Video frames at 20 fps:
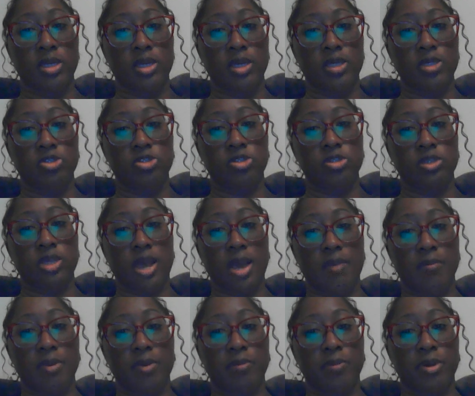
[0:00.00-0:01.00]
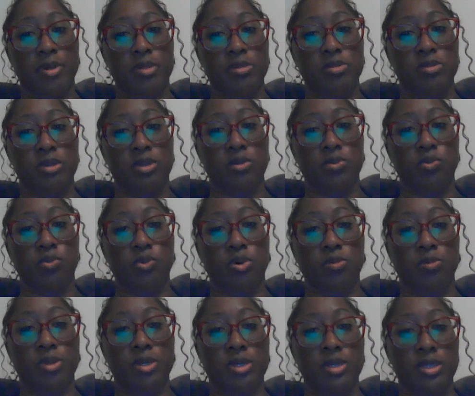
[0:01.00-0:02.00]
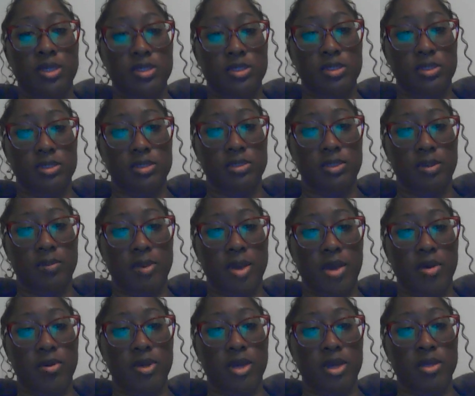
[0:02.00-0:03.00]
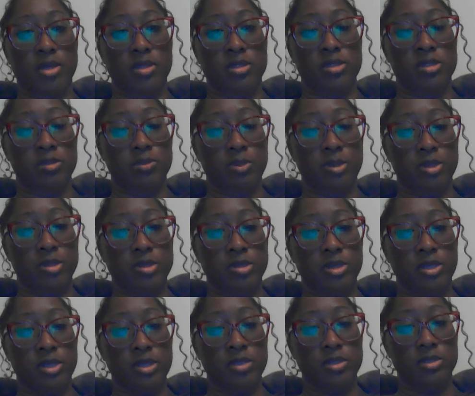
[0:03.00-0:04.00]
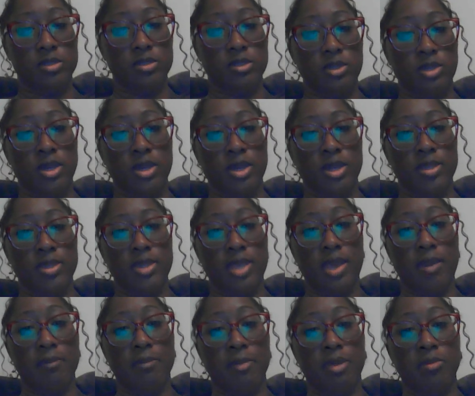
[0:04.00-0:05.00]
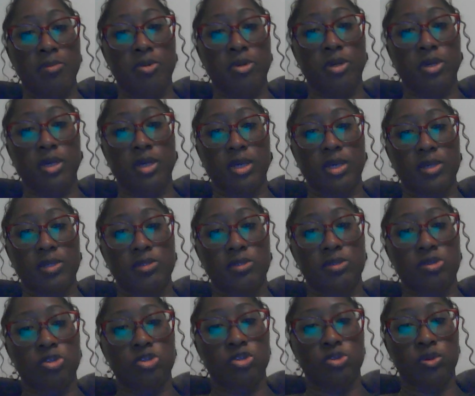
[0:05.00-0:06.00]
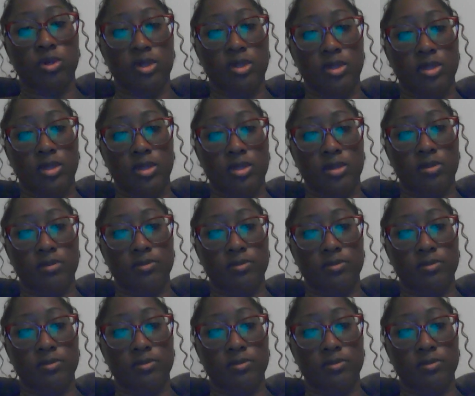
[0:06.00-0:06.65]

Each time a person reminisces about an experience, that memory is strengthened.